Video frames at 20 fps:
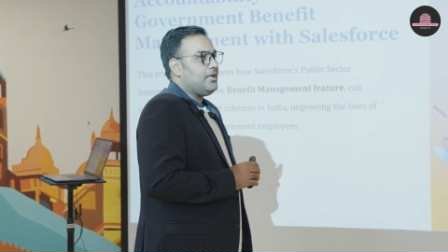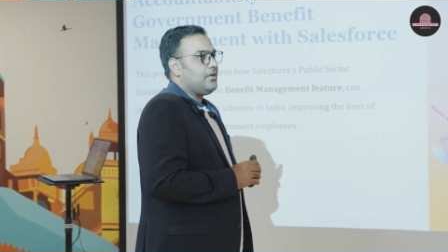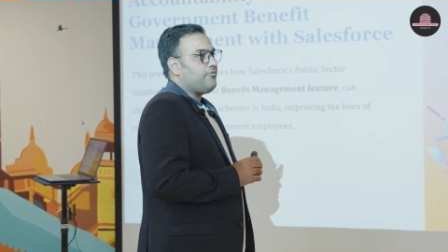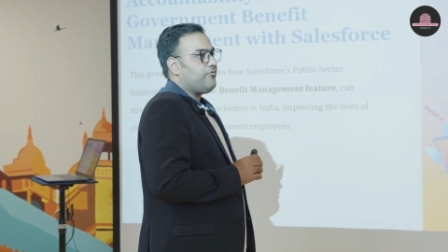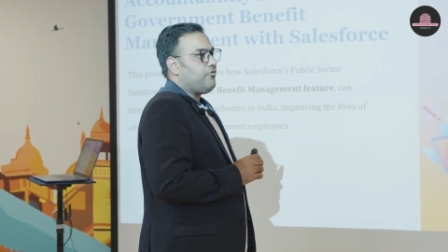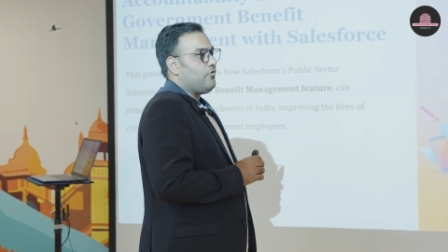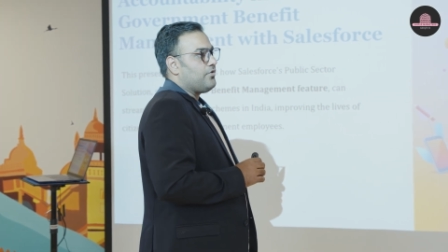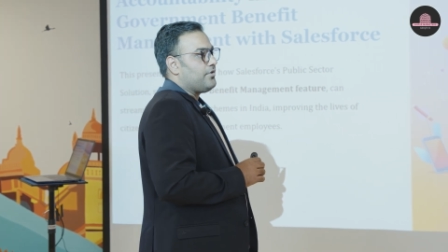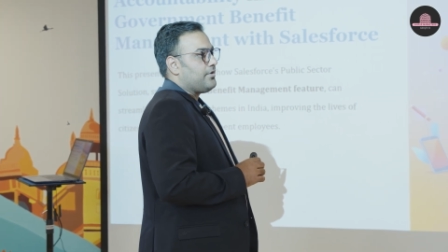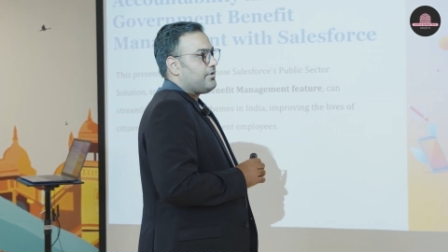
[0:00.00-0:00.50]
it
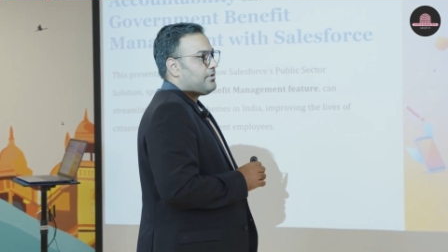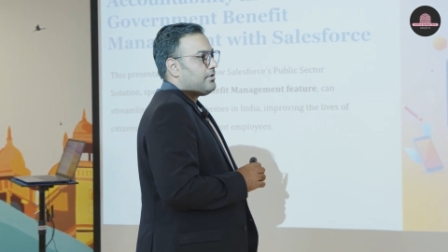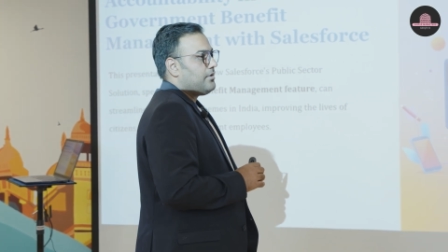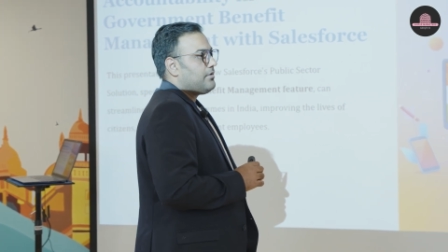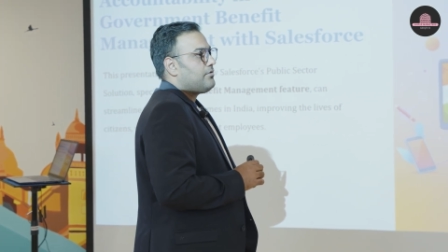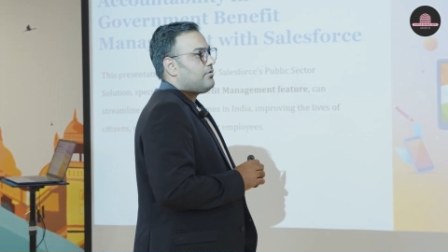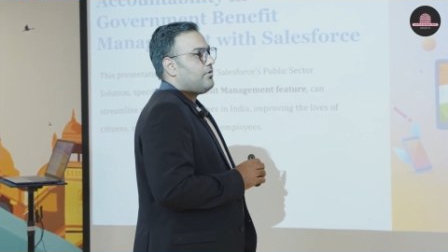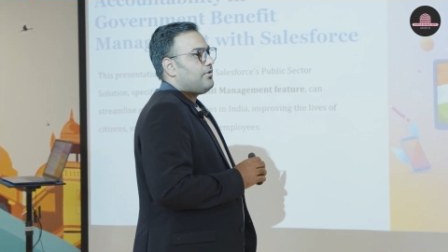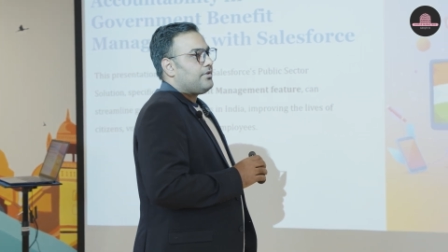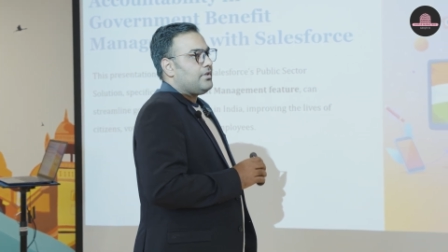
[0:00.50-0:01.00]

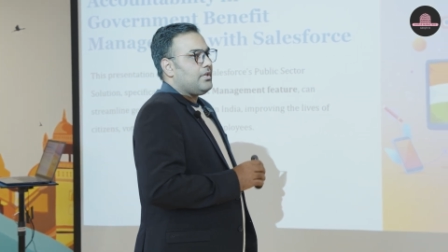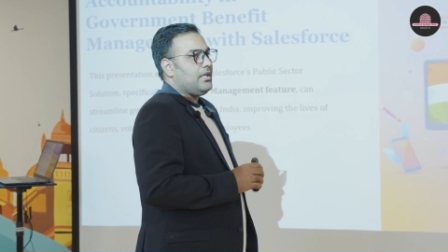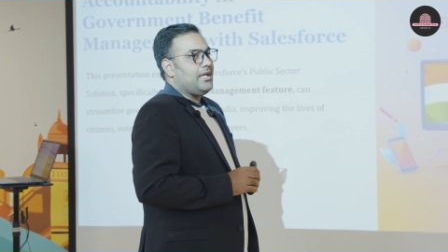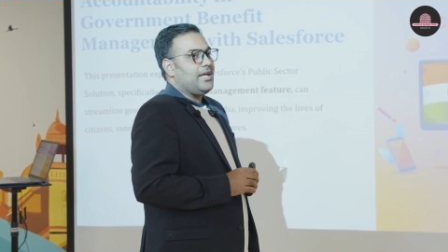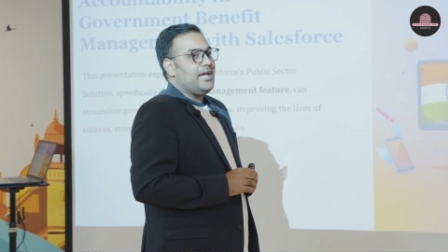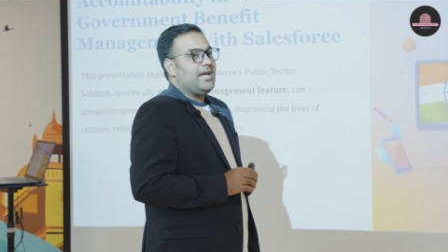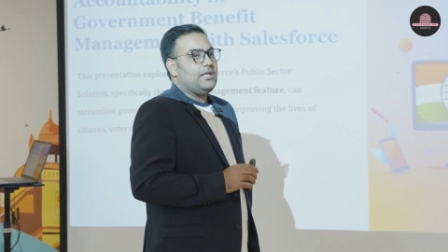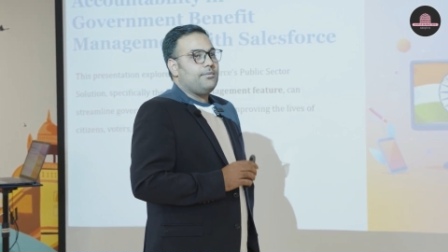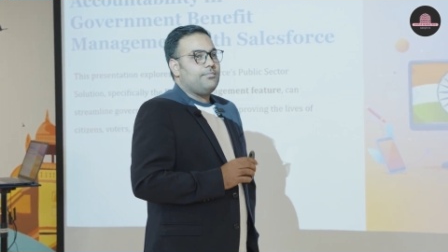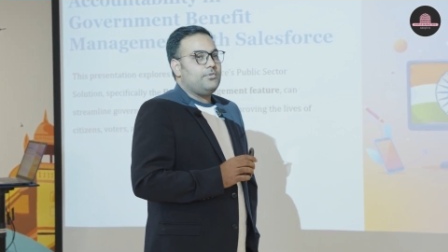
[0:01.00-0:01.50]
focuses on
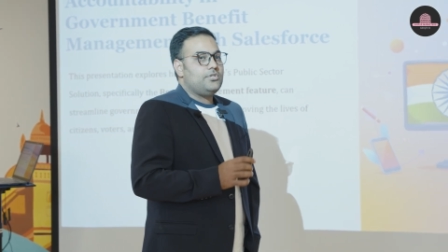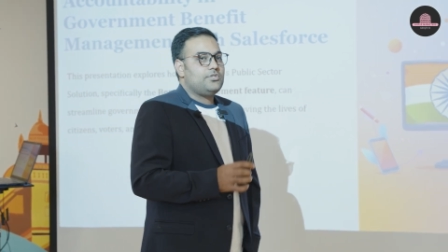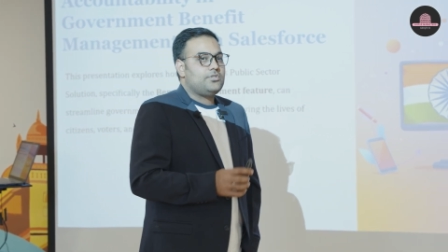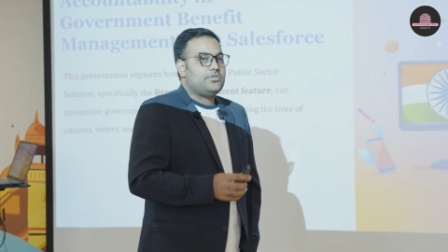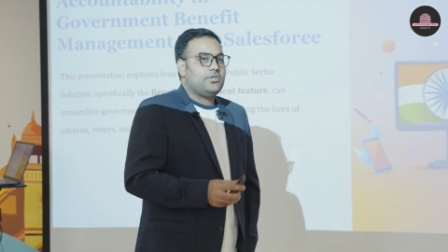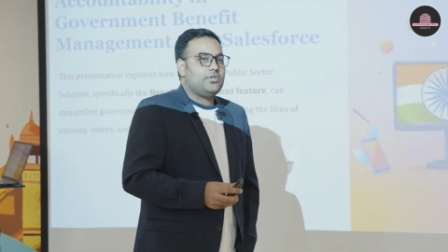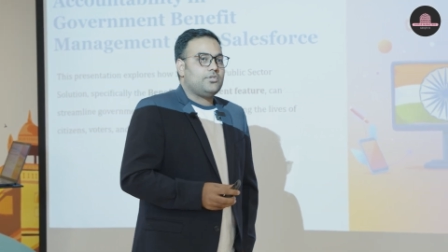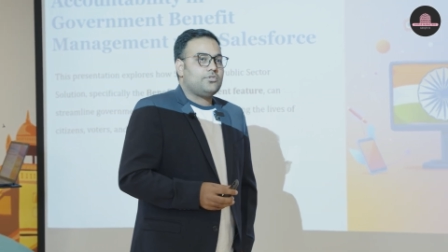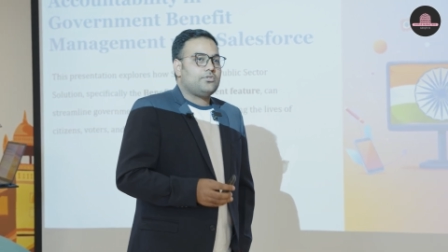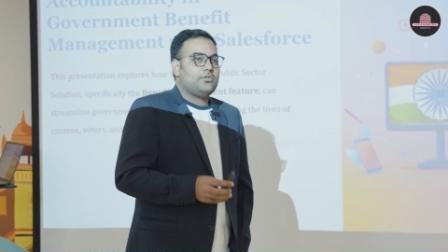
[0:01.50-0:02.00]
the
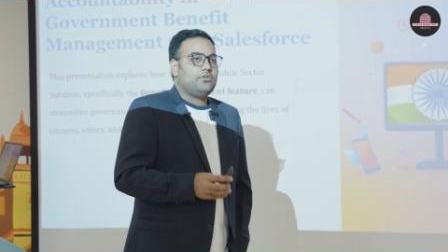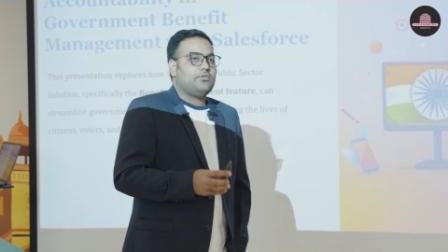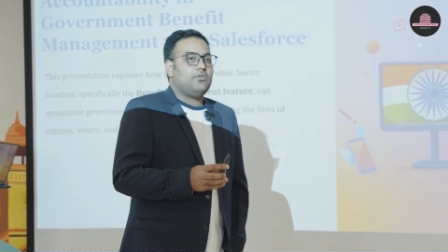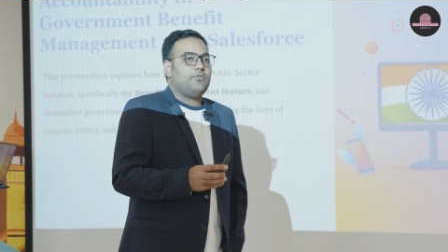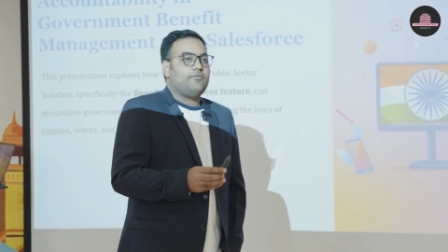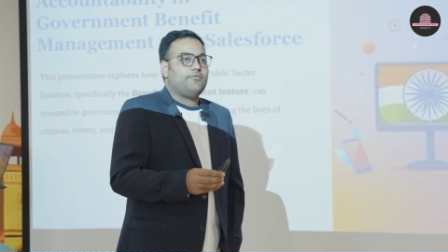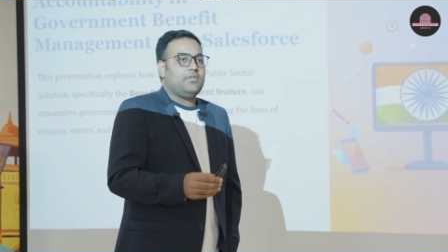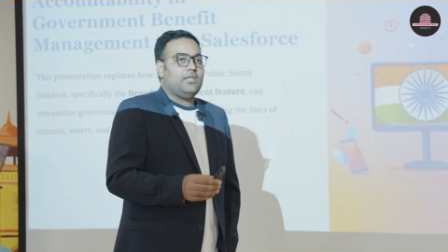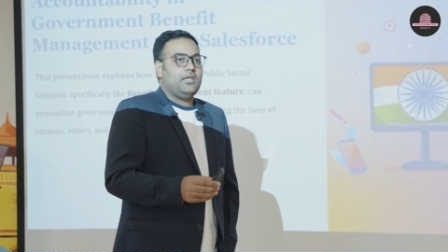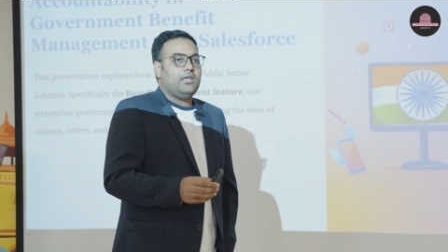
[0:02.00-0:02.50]
administration
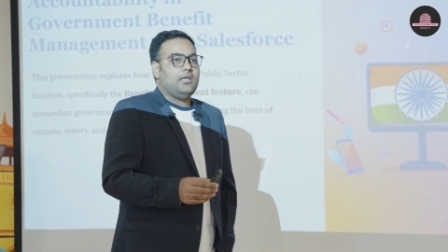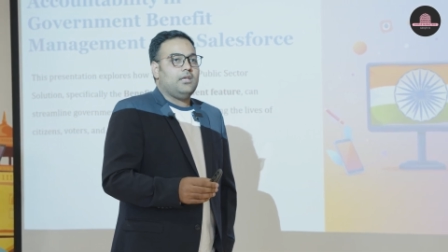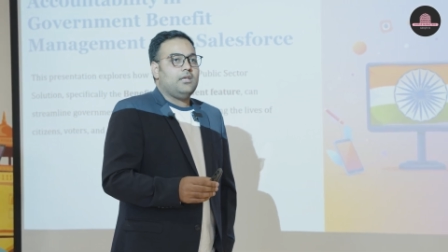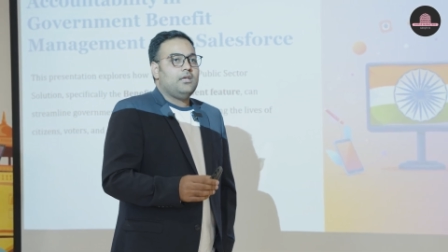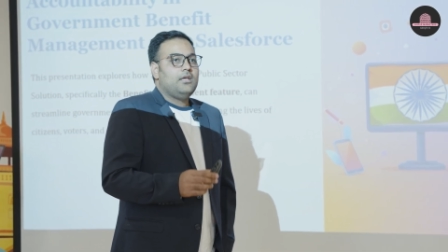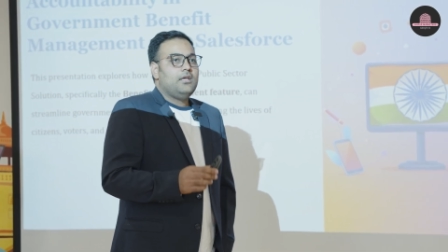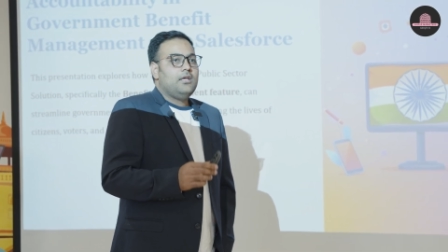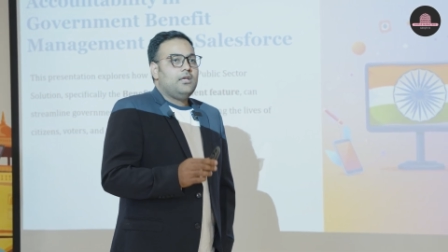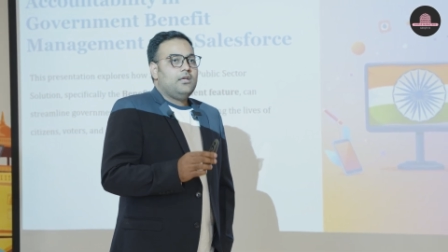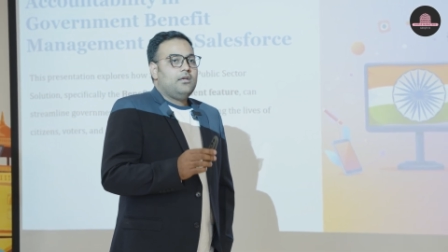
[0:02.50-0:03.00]
of the
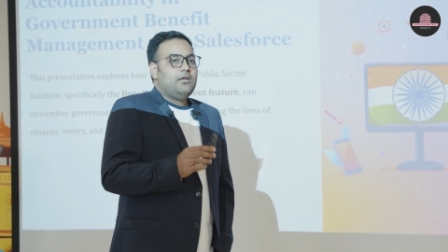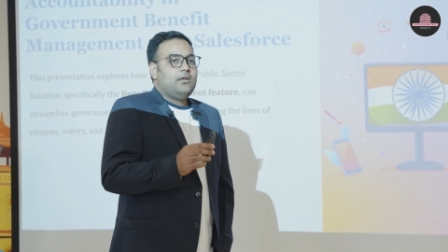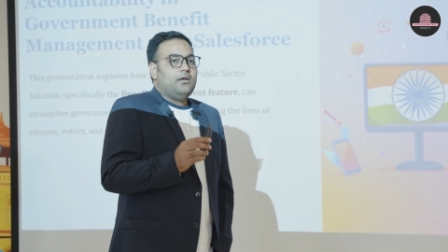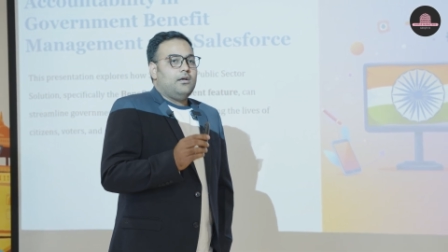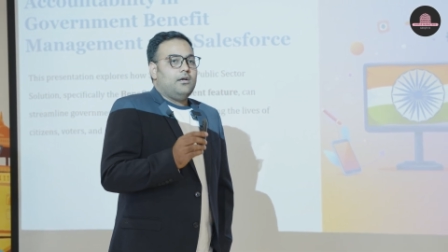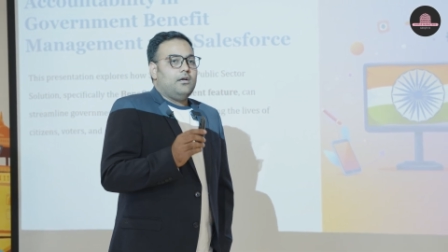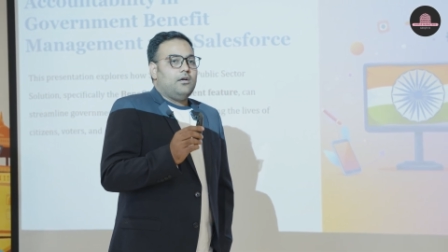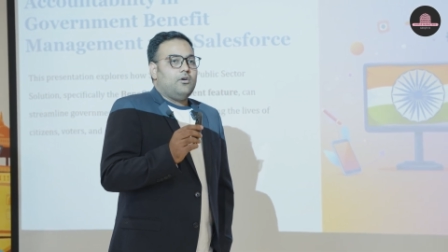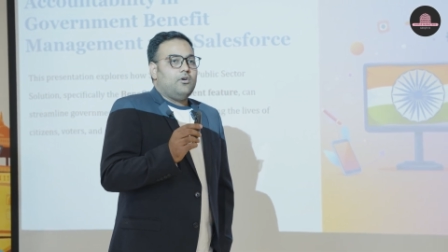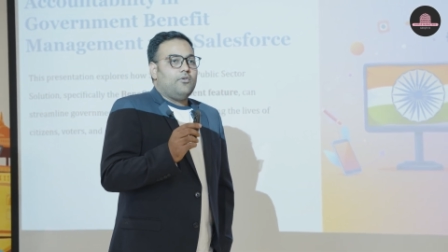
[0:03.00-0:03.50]

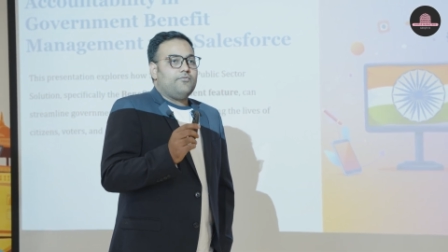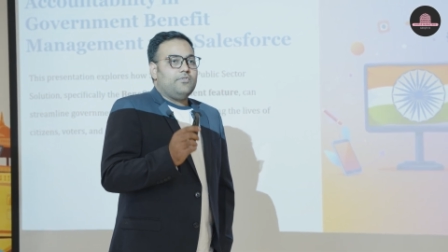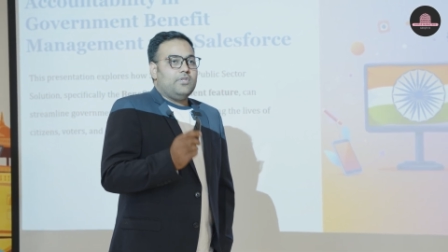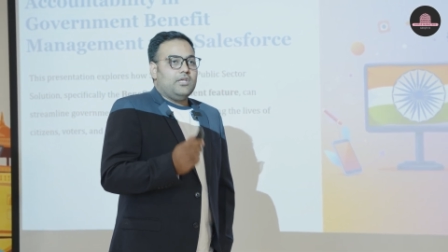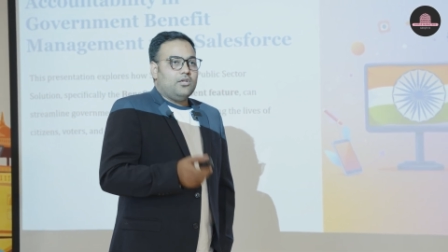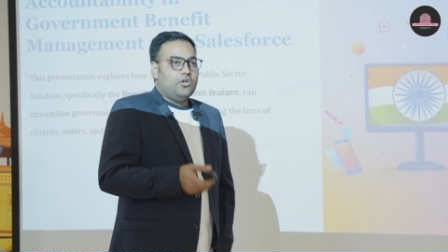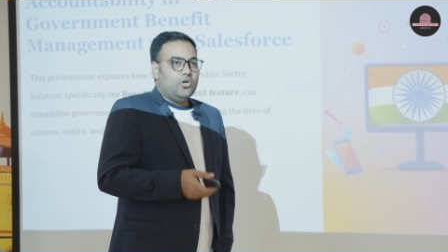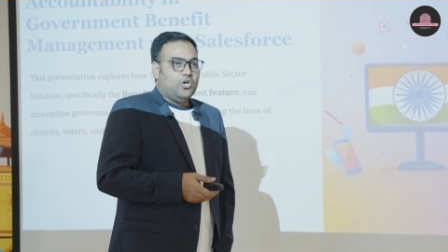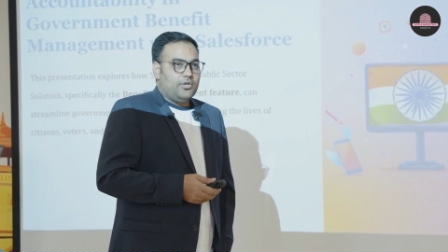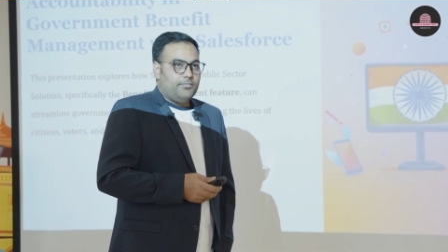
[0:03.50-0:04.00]

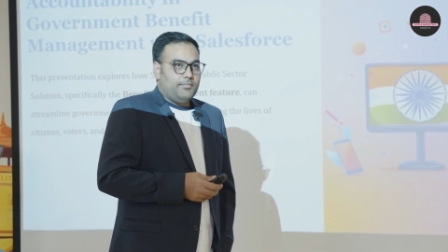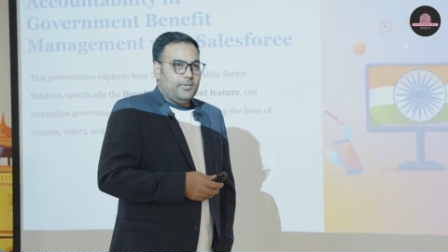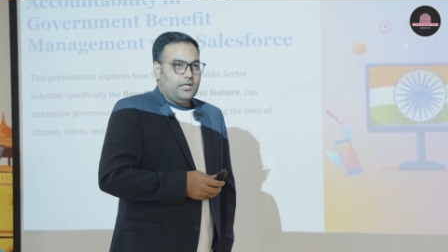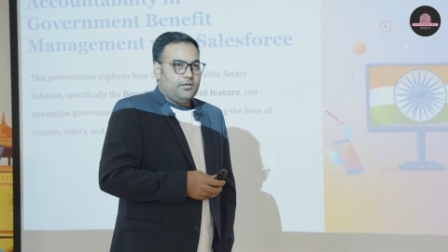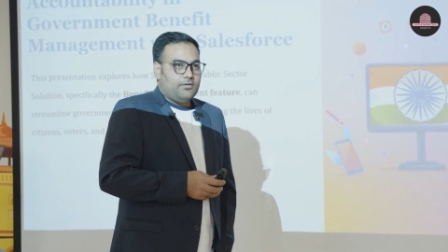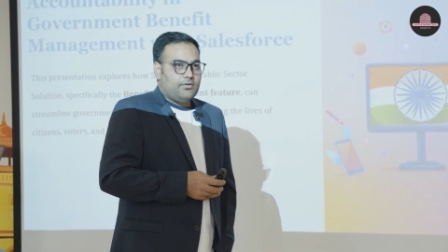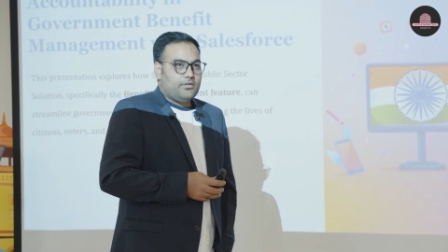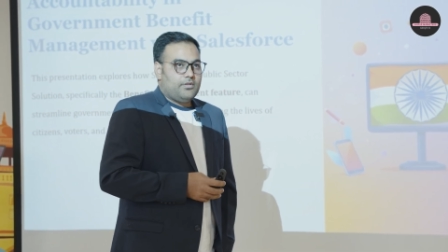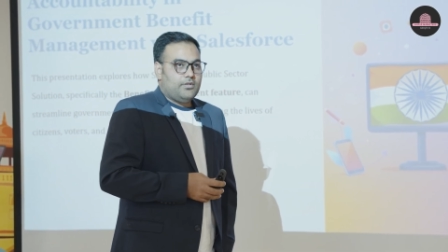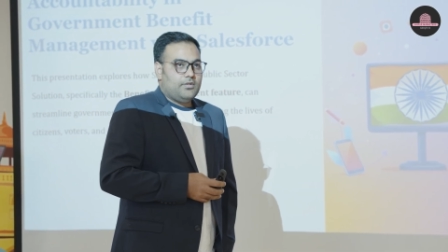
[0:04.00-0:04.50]

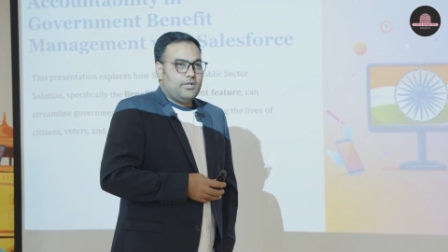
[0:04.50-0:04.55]
governments.